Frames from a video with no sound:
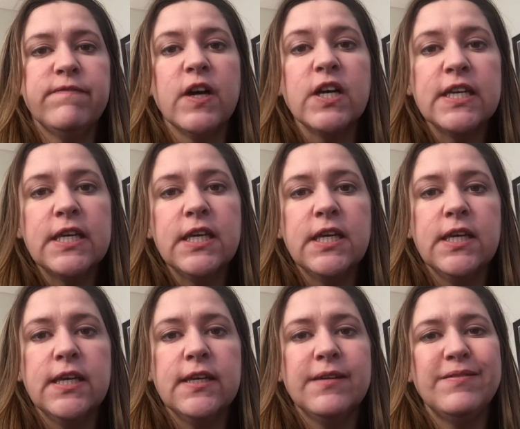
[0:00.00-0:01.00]

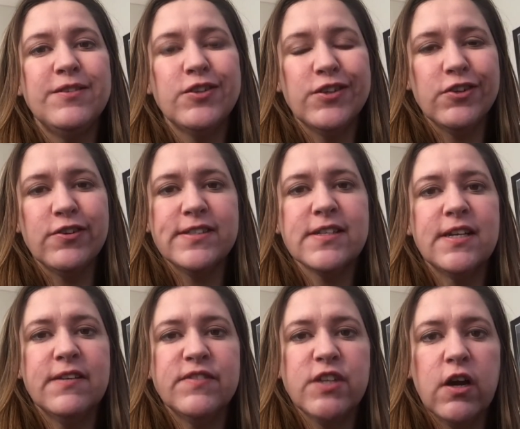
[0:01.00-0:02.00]
funky and your urine's
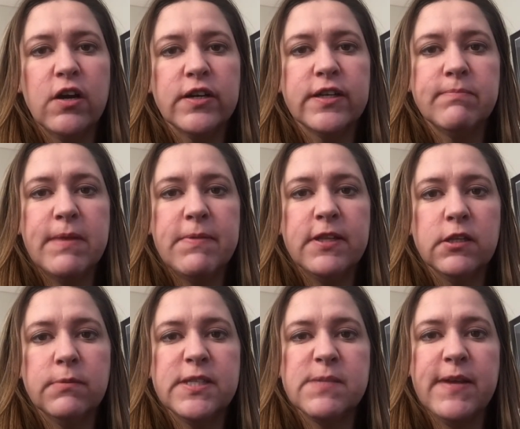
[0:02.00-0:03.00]
kind of dark and maybe a
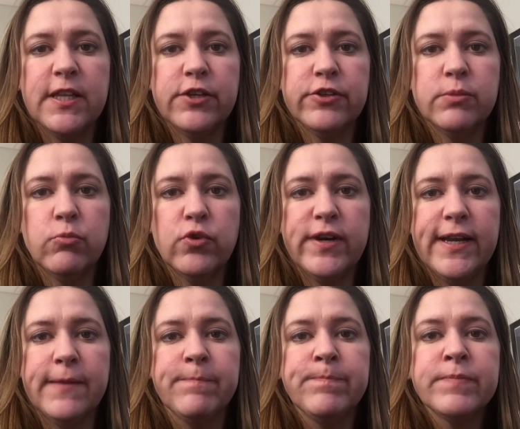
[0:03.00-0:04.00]
little bit smellier in the
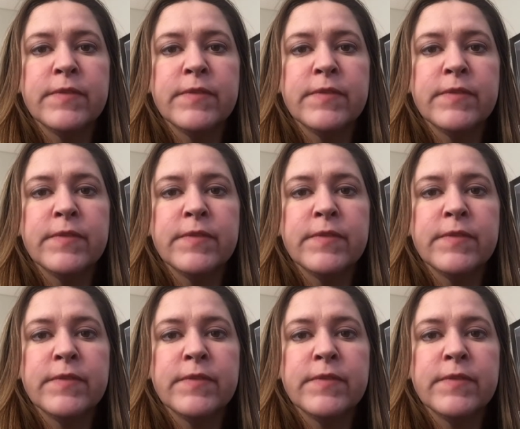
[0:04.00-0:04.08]
morning,